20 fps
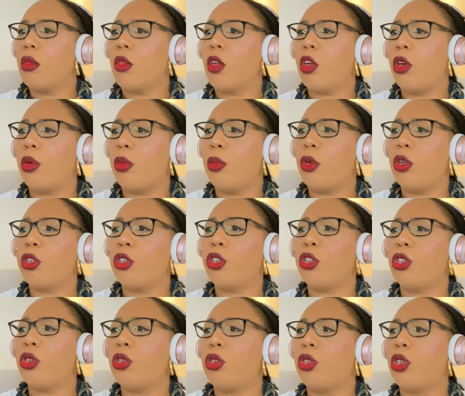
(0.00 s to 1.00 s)

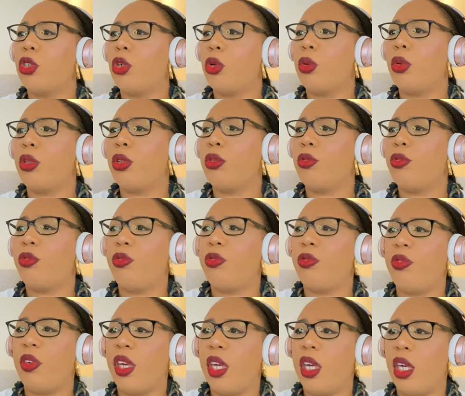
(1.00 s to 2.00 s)
Commercial towing
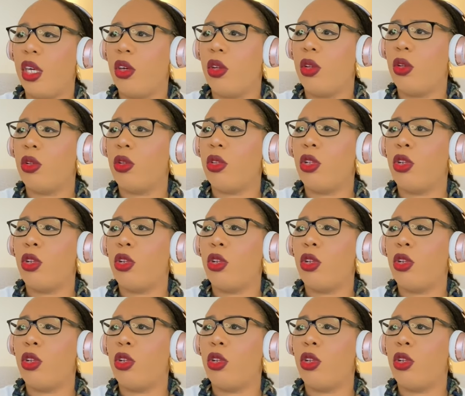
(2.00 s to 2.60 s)
vehicle, the